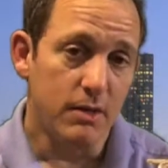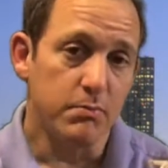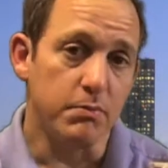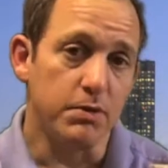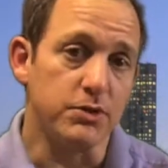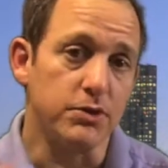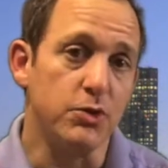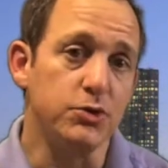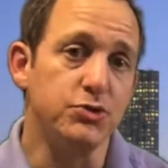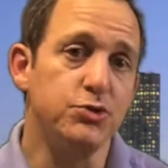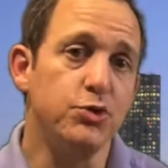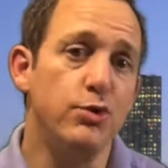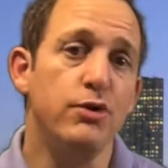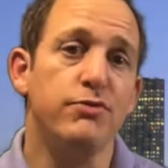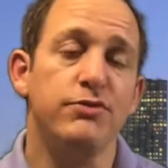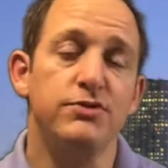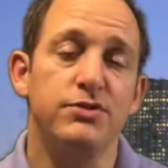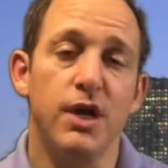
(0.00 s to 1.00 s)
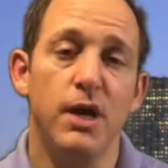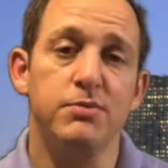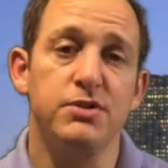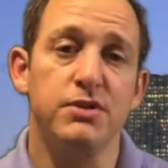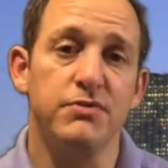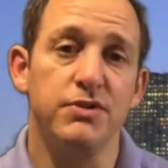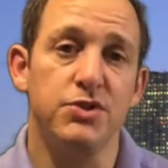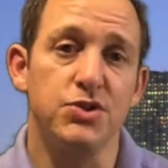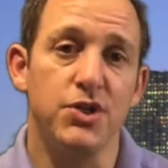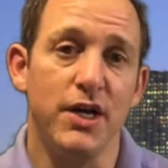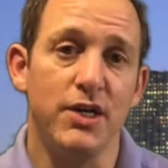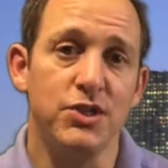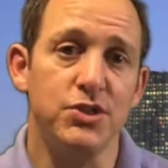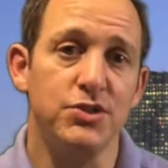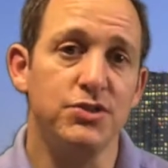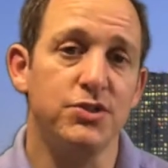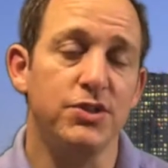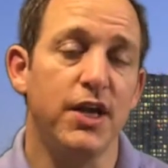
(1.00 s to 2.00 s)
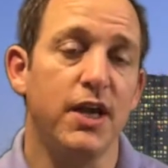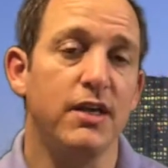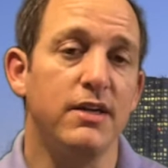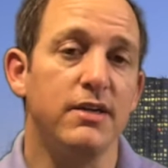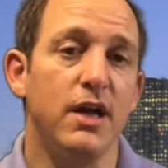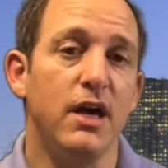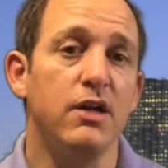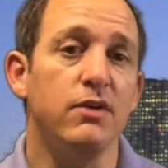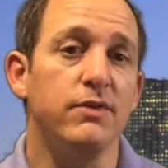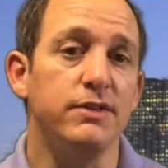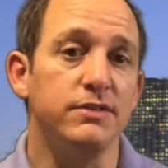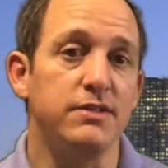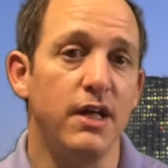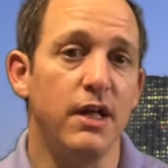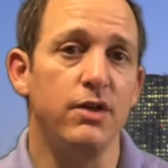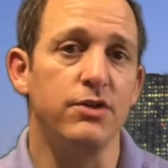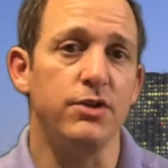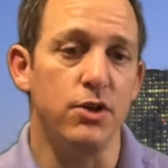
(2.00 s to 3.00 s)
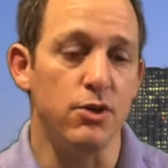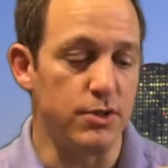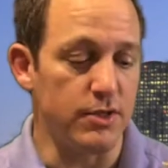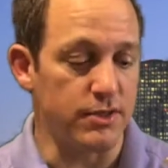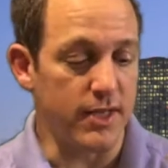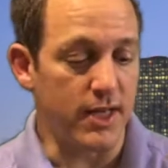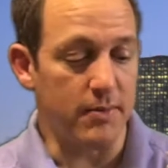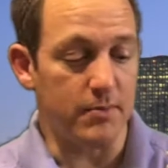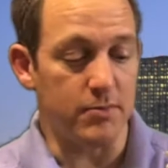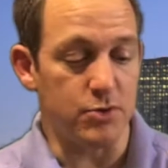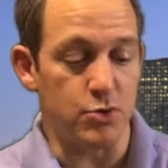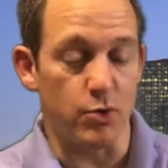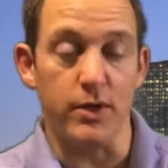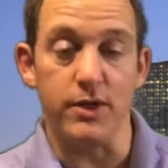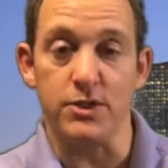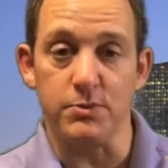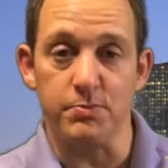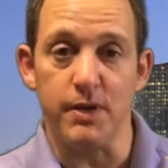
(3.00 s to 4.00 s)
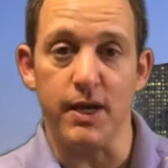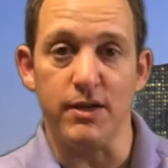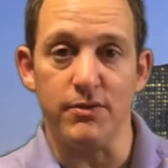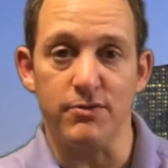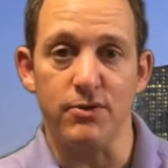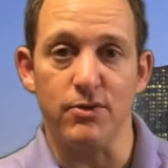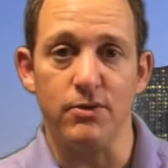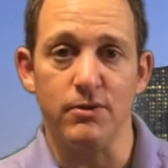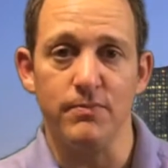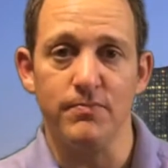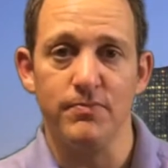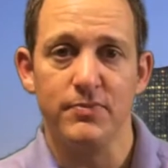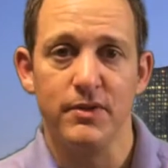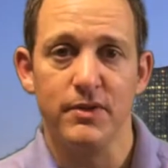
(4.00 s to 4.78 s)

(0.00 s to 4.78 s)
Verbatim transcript: But those two different types of injections can not only tell you that that joint is painful,